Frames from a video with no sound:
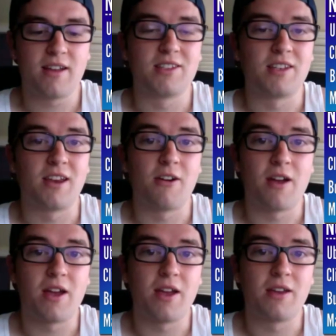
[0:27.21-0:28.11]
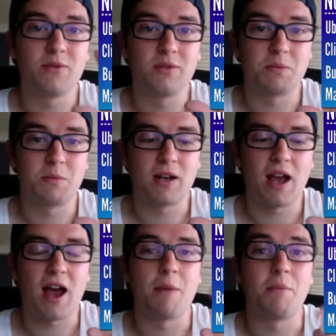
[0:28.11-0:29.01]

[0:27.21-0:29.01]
His E R A was pretty high,